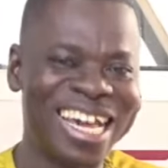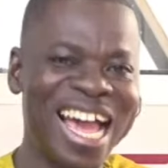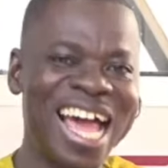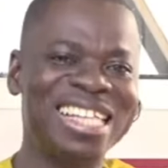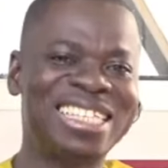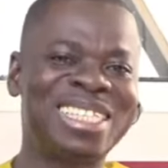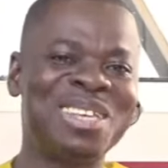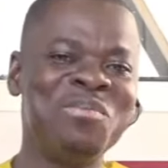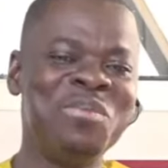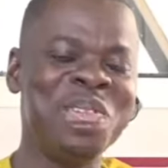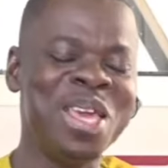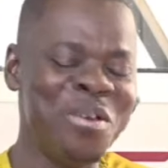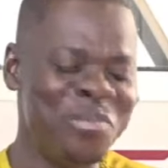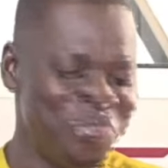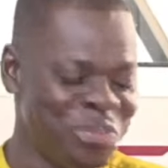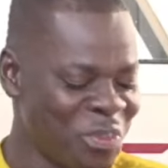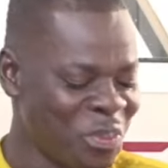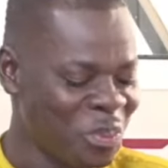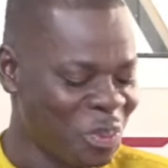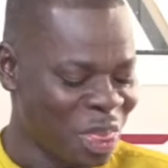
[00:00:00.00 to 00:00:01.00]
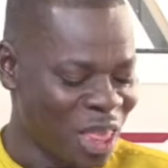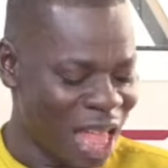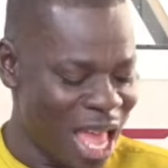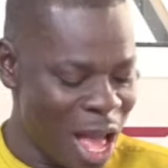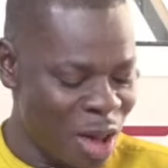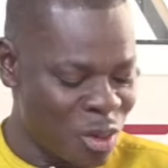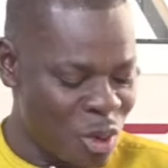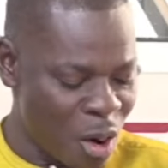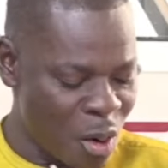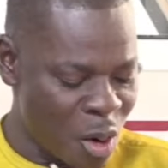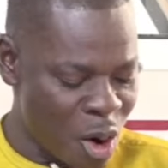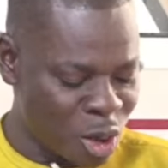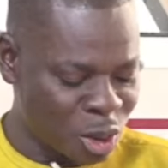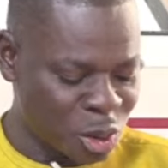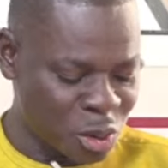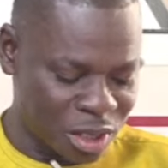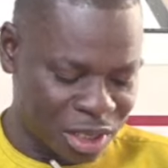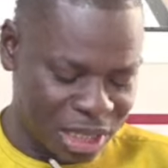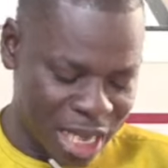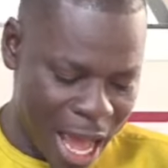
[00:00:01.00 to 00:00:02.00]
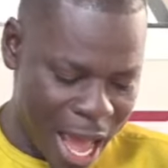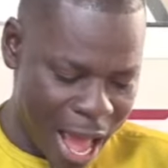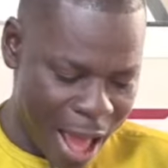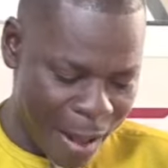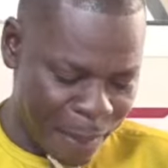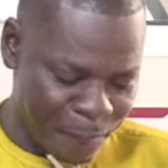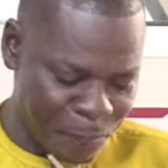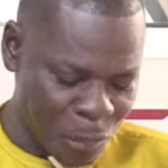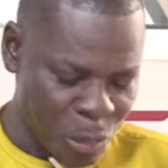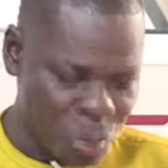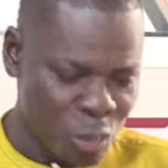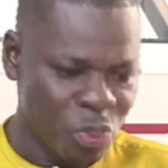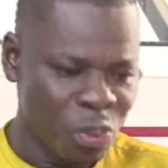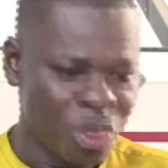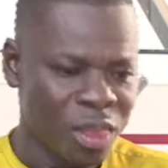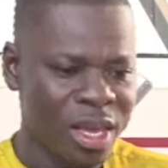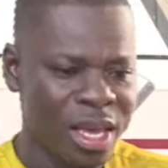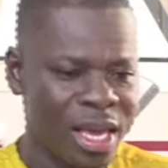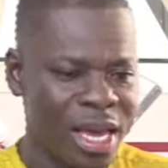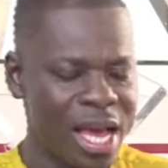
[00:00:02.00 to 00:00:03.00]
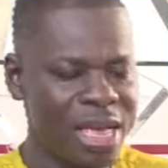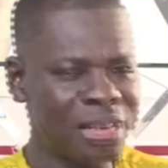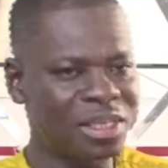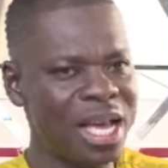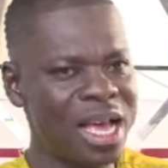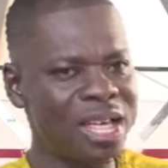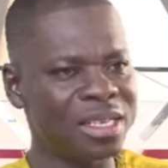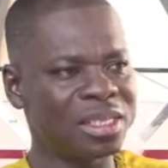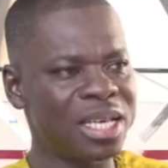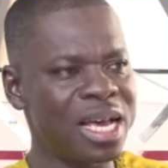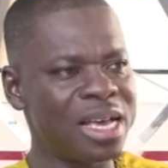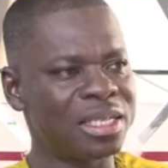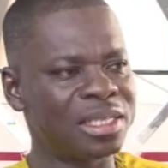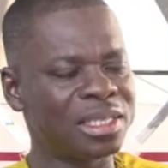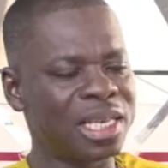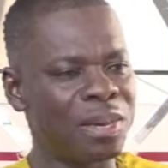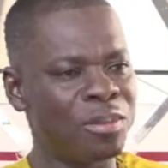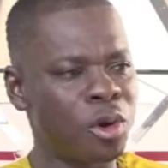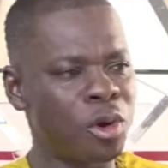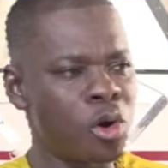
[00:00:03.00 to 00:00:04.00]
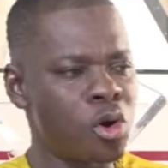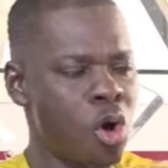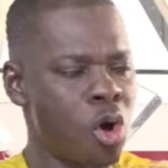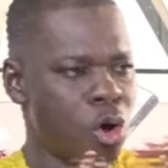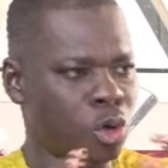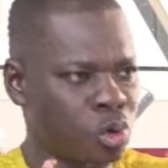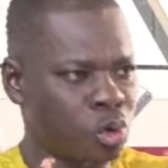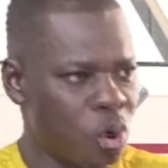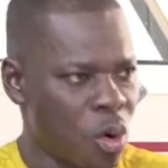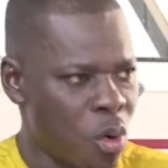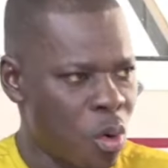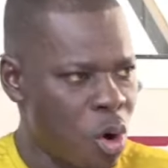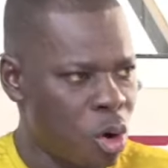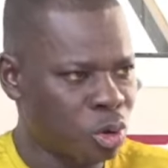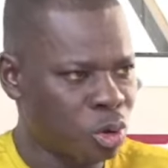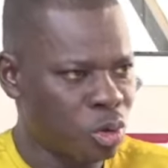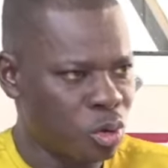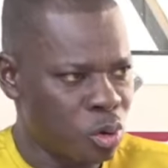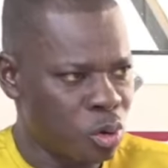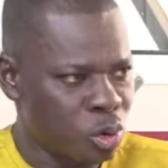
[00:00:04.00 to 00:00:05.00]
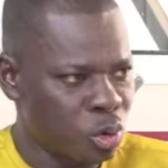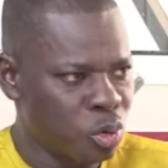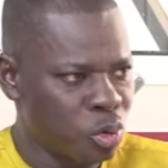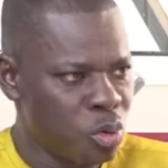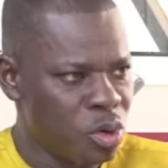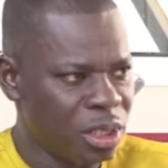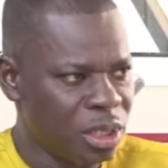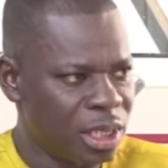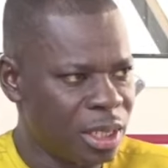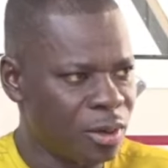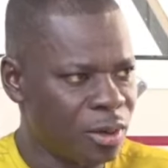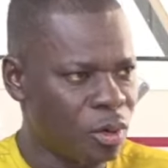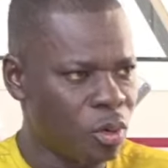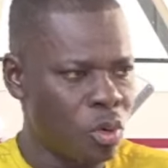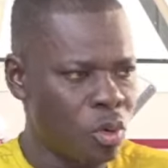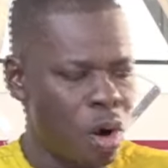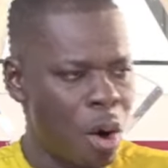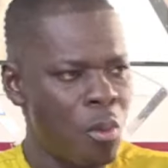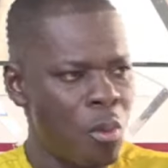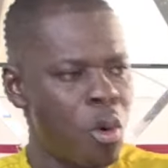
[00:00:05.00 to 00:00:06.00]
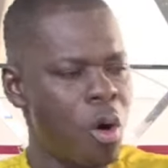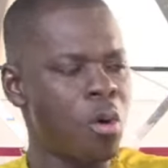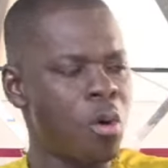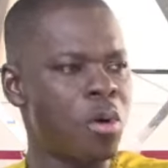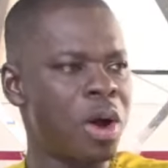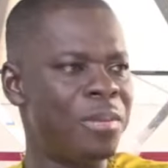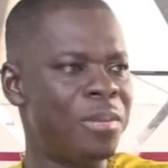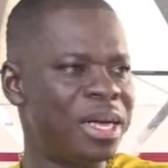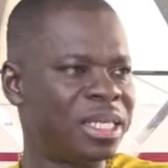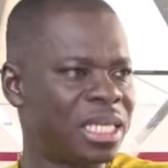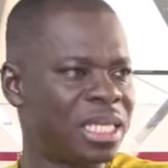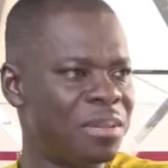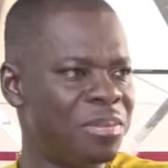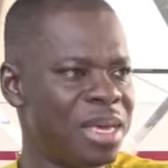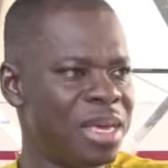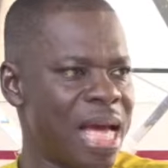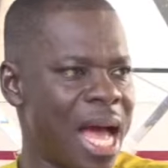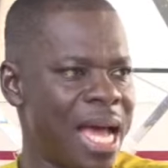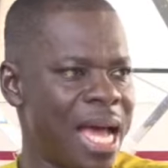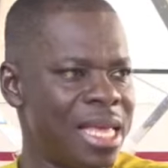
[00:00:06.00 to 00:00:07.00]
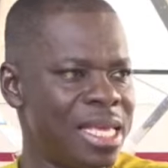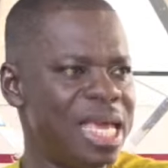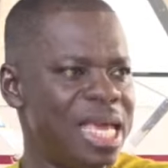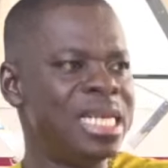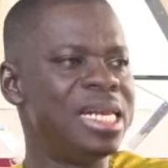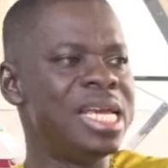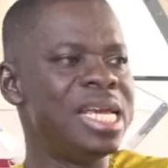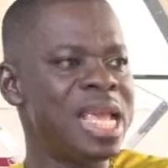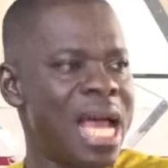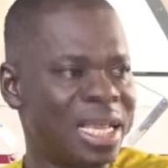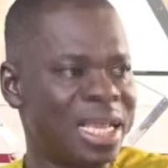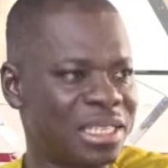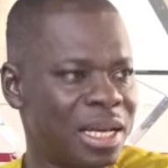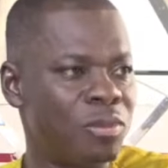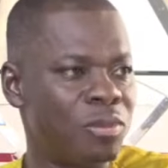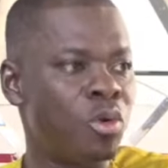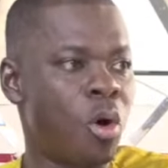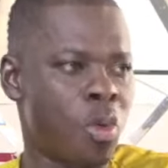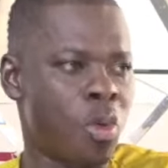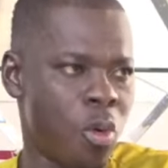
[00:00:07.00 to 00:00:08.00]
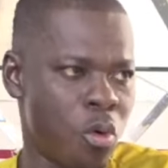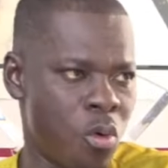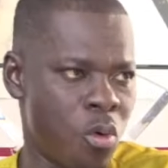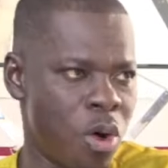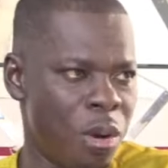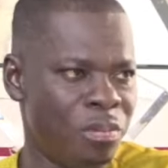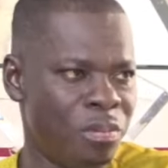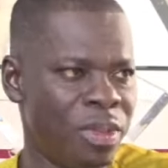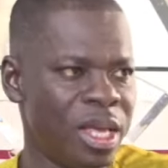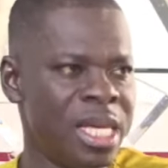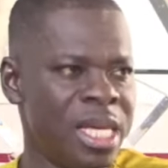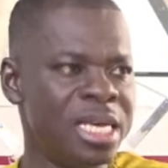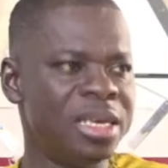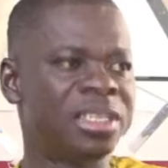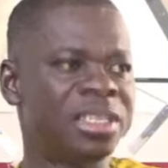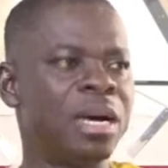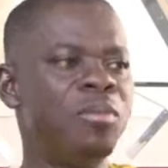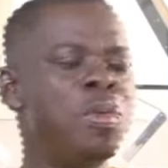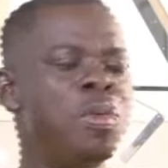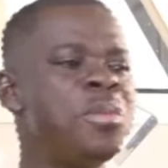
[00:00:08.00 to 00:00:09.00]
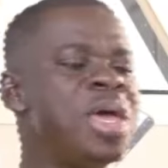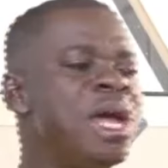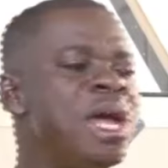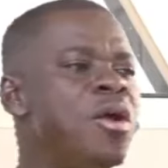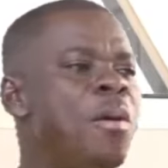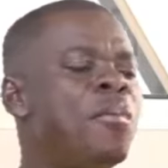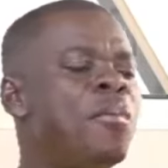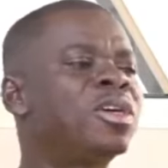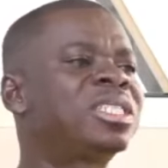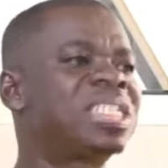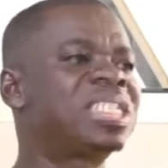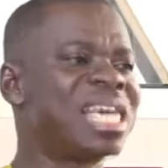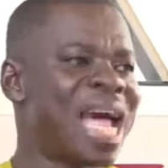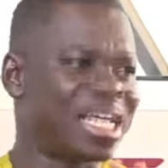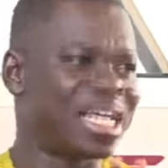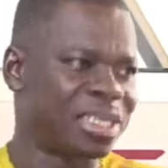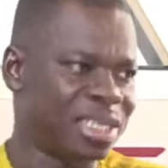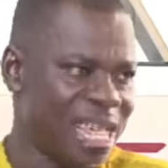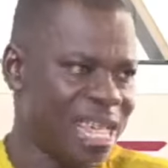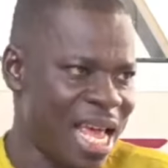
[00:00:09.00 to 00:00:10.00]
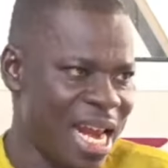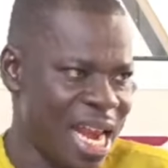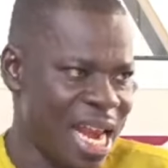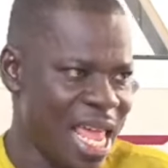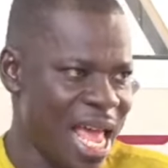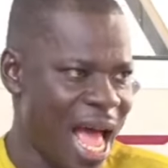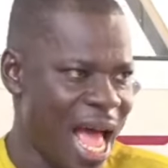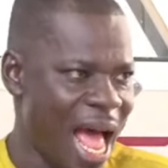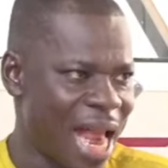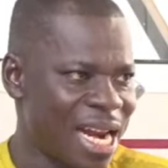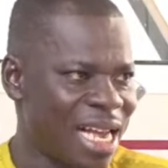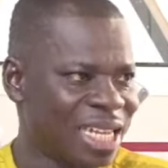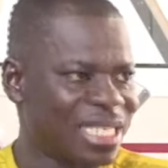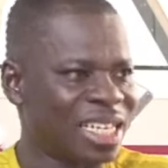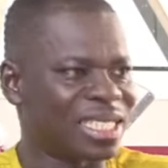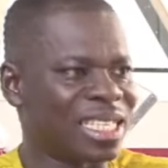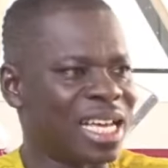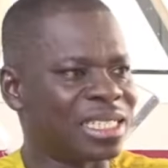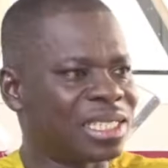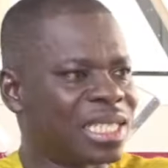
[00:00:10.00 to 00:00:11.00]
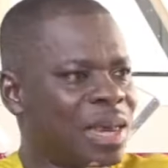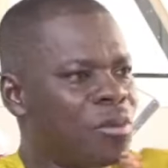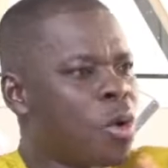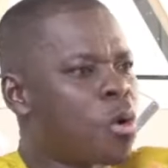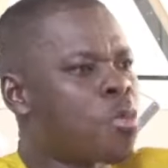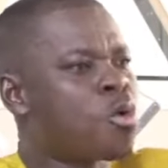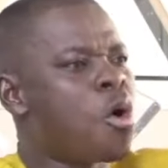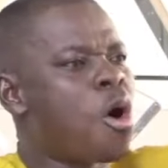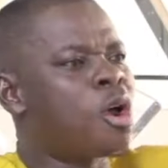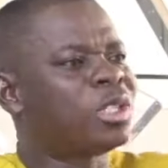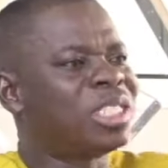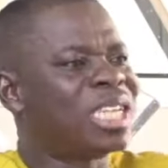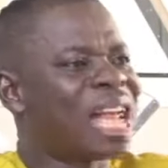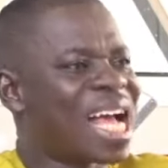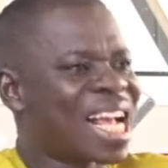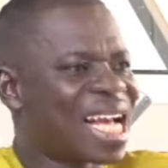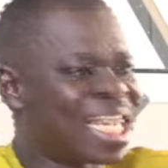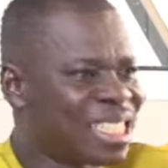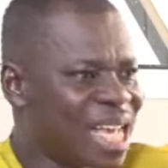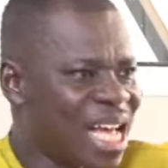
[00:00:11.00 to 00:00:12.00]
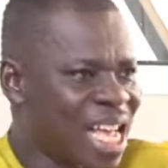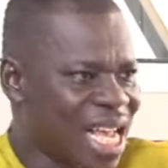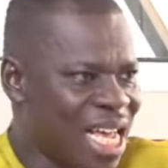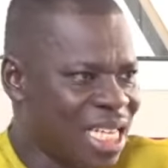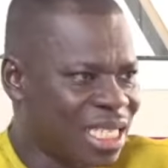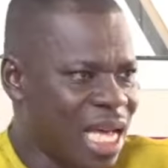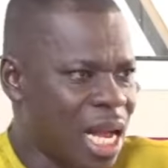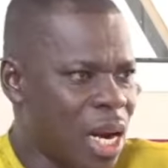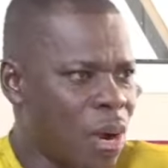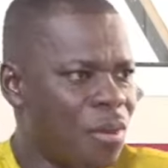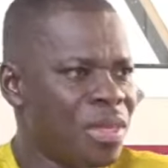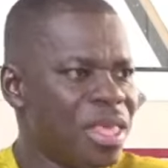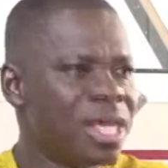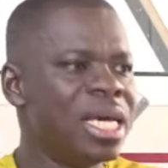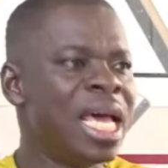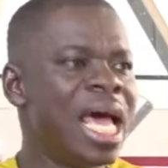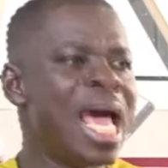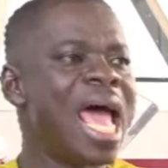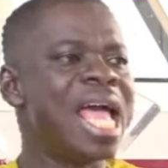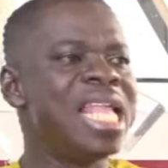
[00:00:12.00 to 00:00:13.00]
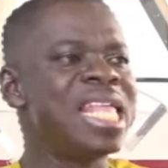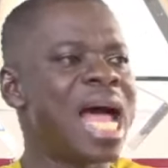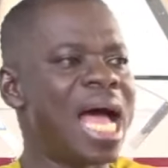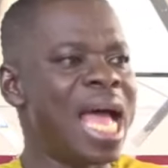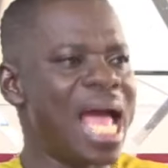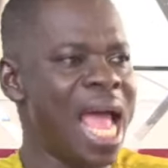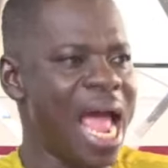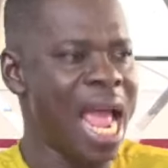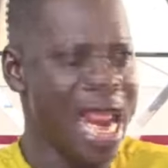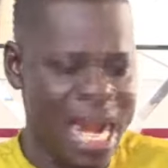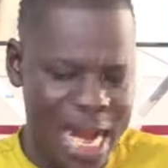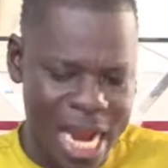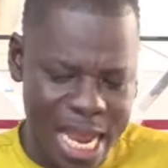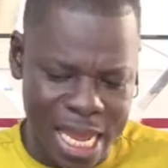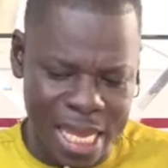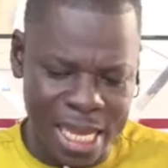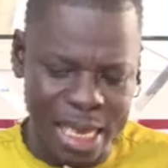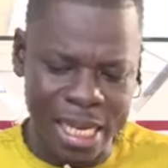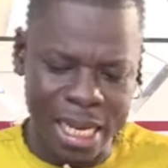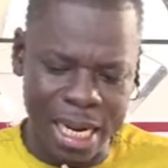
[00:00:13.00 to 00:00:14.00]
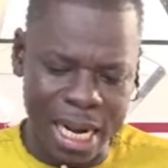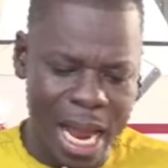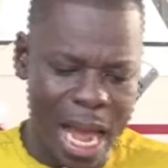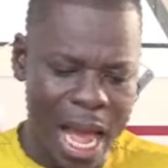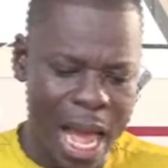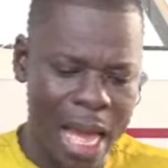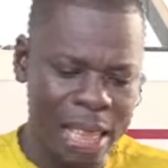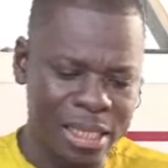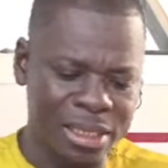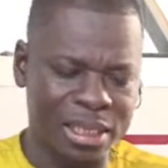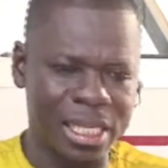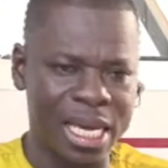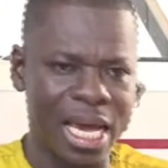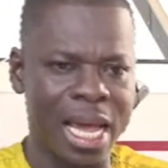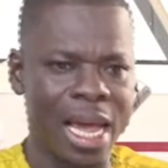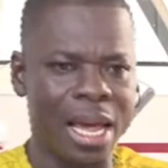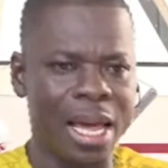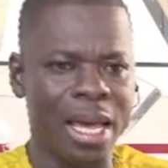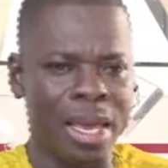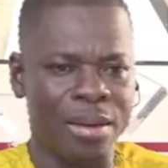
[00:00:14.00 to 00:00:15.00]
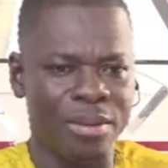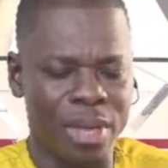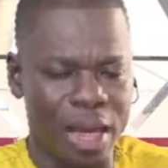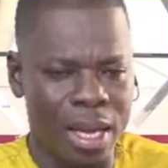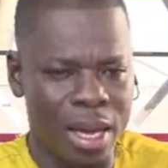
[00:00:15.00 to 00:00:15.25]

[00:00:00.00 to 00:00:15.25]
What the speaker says: case bi e ko court sir esan se se mo do so court no so enti no omo won kwa beta bi a ye di asem wo kokuam se mo mie no moti ase de a na che asem no court na nkasa nkasa no enya eni na se